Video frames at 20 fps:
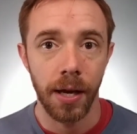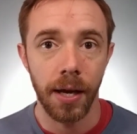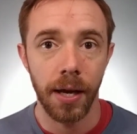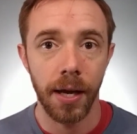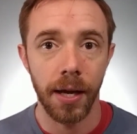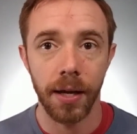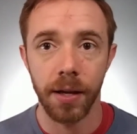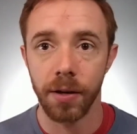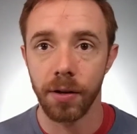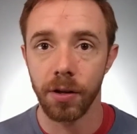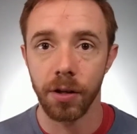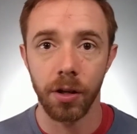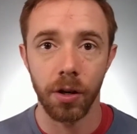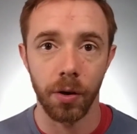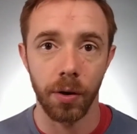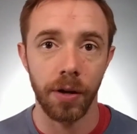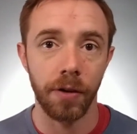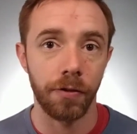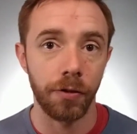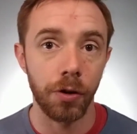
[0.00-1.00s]
And
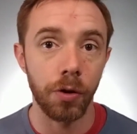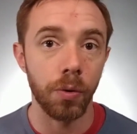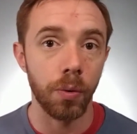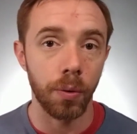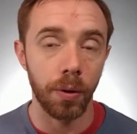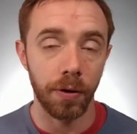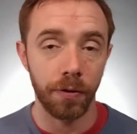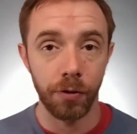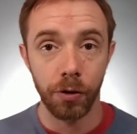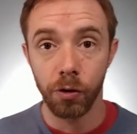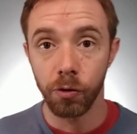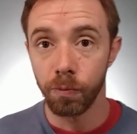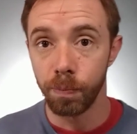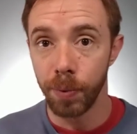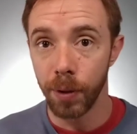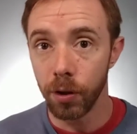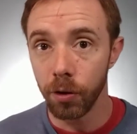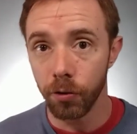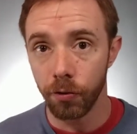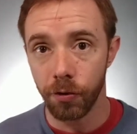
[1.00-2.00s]
if you
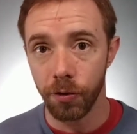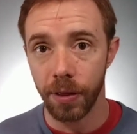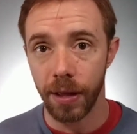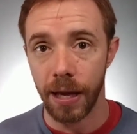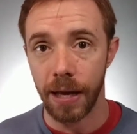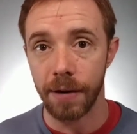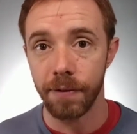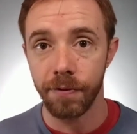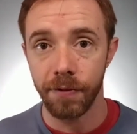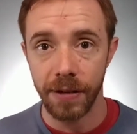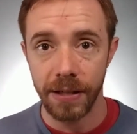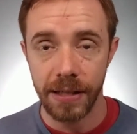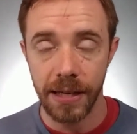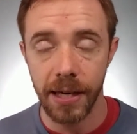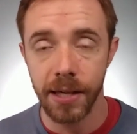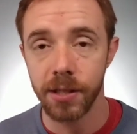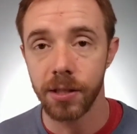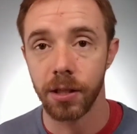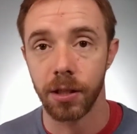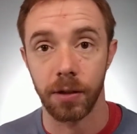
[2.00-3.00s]
build for that,
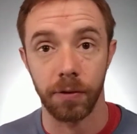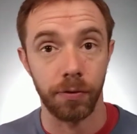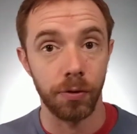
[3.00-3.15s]
fantastic.